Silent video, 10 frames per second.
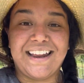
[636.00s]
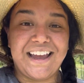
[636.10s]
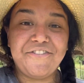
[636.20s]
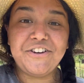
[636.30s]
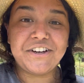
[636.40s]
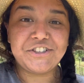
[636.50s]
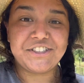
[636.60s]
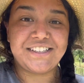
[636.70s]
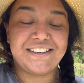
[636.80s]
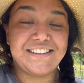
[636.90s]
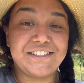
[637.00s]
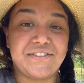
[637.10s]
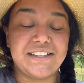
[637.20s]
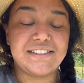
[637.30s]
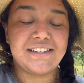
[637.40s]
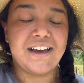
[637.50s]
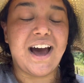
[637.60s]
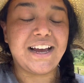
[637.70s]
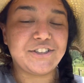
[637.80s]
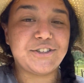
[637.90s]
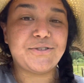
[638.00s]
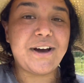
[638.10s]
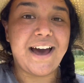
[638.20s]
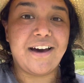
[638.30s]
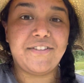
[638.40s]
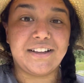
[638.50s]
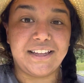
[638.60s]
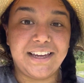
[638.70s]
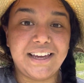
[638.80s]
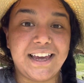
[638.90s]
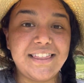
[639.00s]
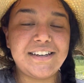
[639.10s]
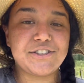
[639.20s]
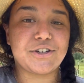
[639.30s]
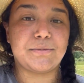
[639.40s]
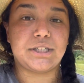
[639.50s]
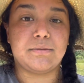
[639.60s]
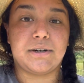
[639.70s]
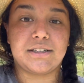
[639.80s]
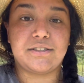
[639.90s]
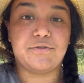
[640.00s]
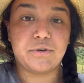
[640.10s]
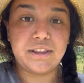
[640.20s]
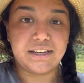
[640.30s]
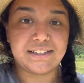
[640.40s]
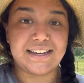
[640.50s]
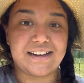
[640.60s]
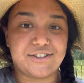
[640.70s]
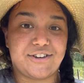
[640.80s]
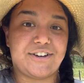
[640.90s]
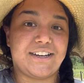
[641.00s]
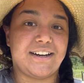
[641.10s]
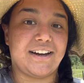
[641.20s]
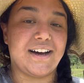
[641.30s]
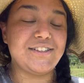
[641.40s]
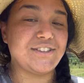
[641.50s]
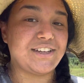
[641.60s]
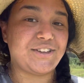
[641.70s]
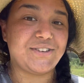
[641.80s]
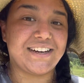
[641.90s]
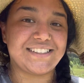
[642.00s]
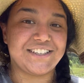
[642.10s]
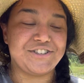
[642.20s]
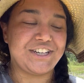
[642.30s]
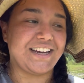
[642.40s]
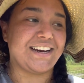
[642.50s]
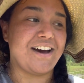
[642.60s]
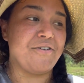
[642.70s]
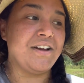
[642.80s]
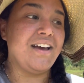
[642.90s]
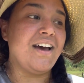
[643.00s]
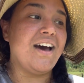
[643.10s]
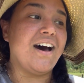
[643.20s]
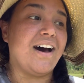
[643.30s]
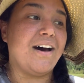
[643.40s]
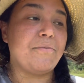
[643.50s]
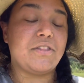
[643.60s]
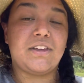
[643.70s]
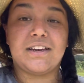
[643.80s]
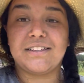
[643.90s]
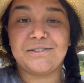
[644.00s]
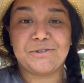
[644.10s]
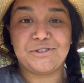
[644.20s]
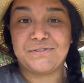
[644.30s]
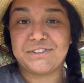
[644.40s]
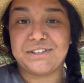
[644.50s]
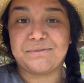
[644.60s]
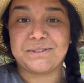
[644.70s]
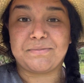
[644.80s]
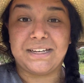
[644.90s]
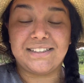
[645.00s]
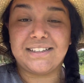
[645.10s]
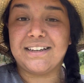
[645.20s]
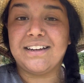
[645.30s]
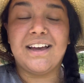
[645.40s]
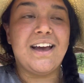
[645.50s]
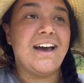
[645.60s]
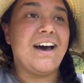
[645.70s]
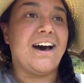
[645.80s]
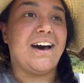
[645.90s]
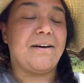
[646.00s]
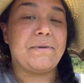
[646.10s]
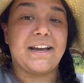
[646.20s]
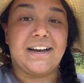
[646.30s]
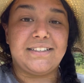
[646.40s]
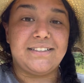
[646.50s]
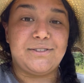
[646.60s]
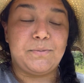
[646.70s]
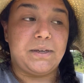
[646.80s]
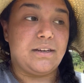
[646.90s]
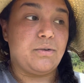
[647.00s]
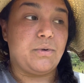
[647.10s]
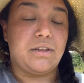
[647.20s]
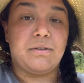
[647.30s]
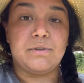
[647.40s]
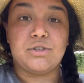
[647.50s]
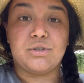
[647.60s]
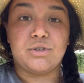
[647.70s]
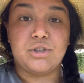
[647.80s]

And if you're interested in this fence, I do have a link in the description box for the exact starter kit I got so that you guys can check it out. The customer service there was amazing. I got to speak with Mr.